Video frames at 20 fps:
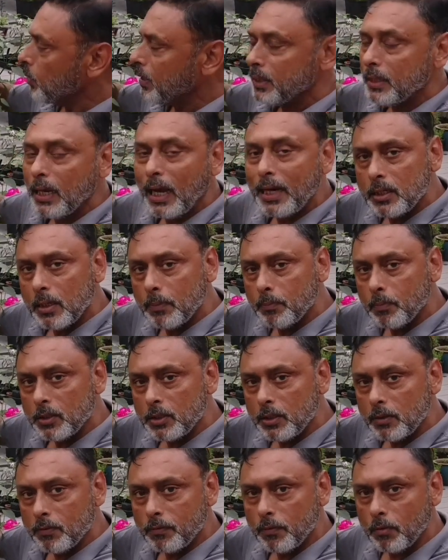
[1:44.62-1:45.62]
when night
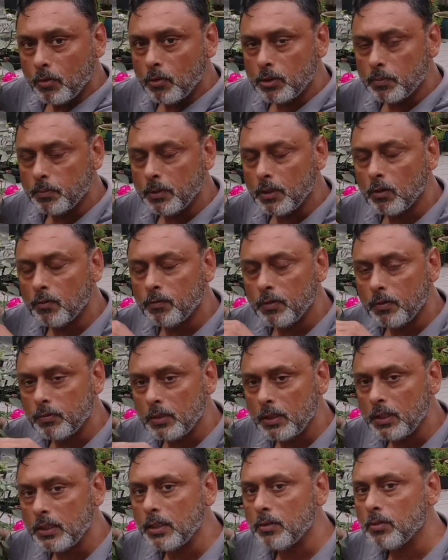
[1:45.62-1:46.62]
temperature falls below
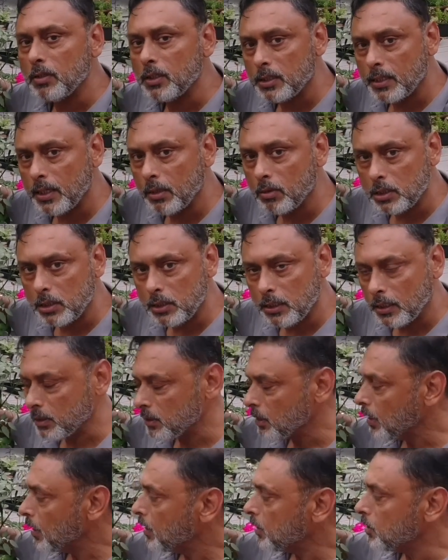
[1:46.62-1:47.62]
15 degrees
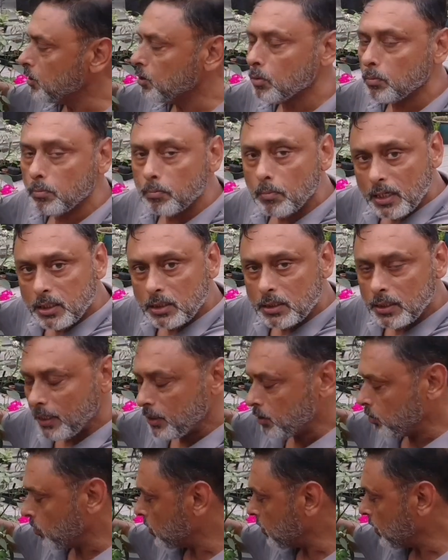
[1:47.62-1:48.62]
Celsius, you must
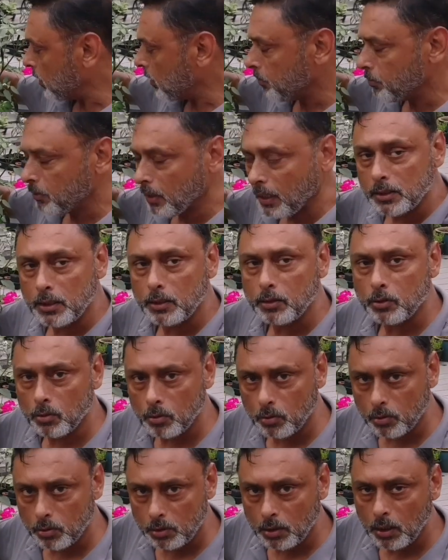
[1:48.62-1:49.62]
take your chili plant
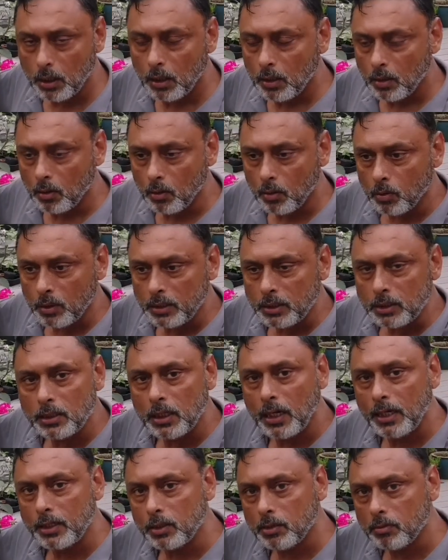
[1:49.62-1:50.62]
indoors or
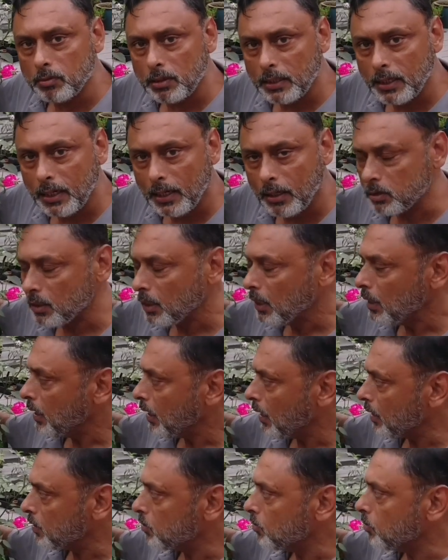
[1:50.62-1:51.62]
inside your greenhouse.
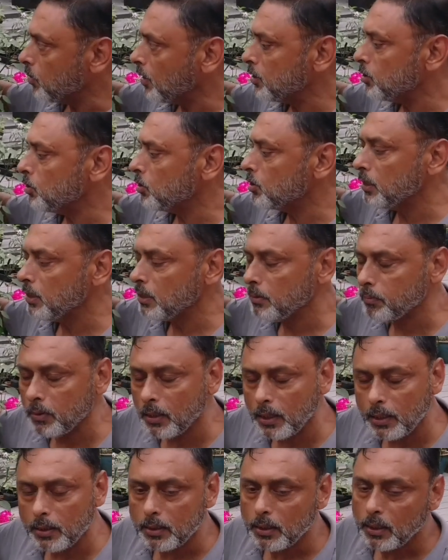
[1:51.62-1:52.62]
Otherwise your chili
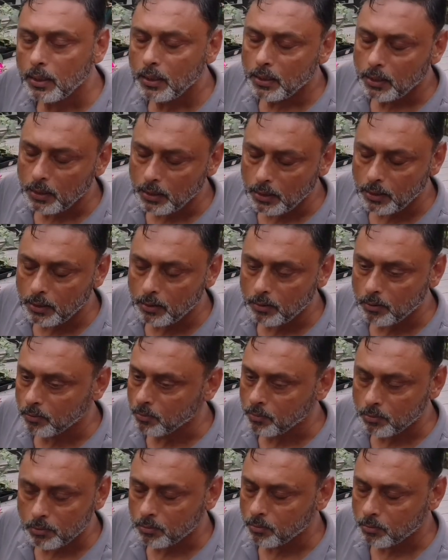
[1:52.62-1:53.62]
plant
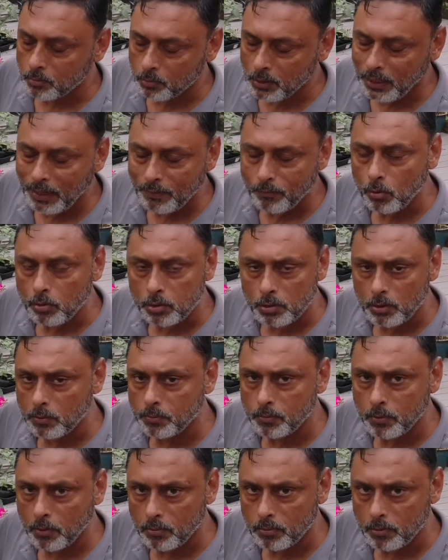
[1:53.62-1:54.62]
will have all
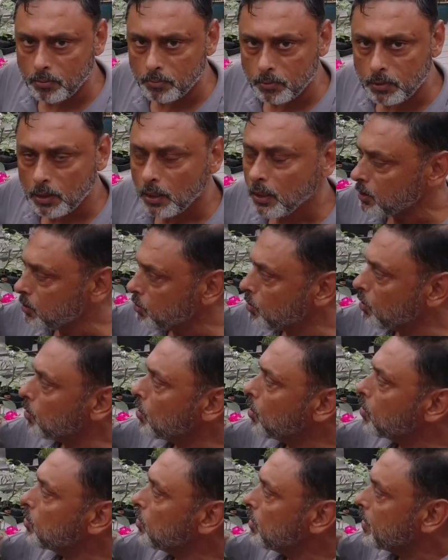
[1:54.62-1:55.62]
sorts of problems.
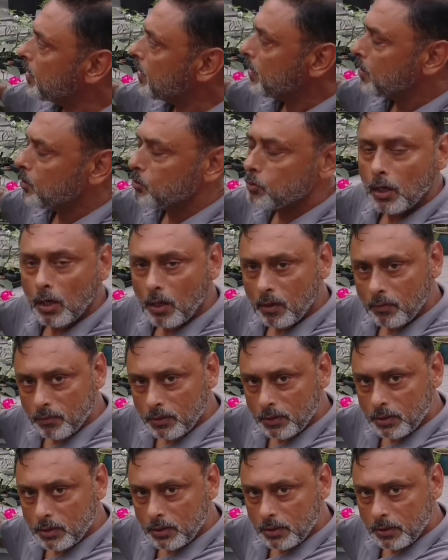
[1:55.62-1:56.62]
You're not going to get a good
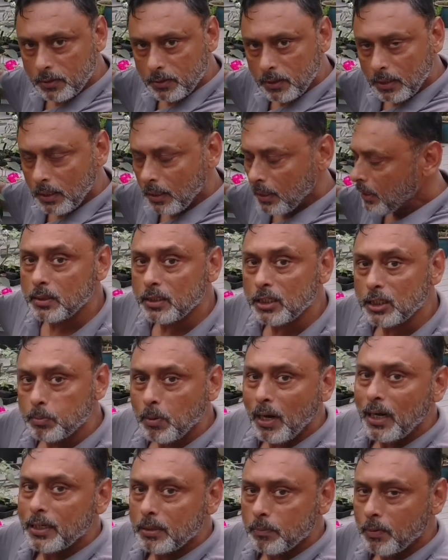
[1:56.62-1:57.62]
harvest.
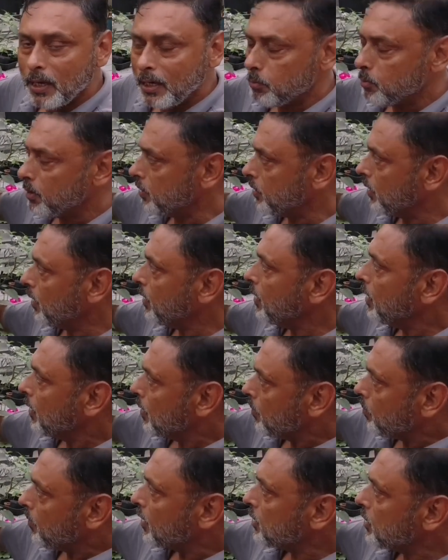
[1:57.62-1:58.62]
Despite the bad weather,
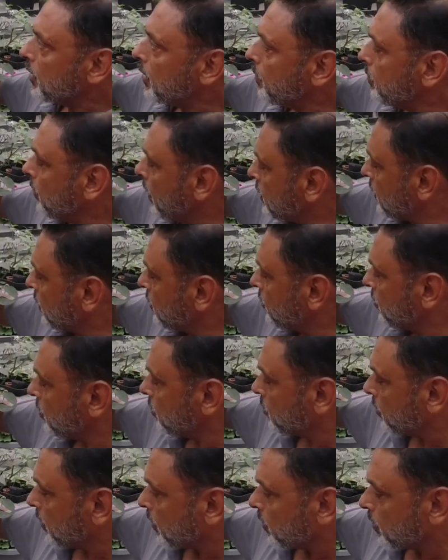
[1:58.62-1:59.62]
my chili plants are
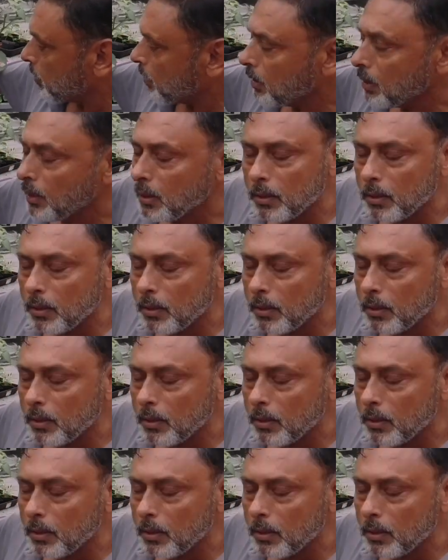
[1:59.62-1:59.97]
doing well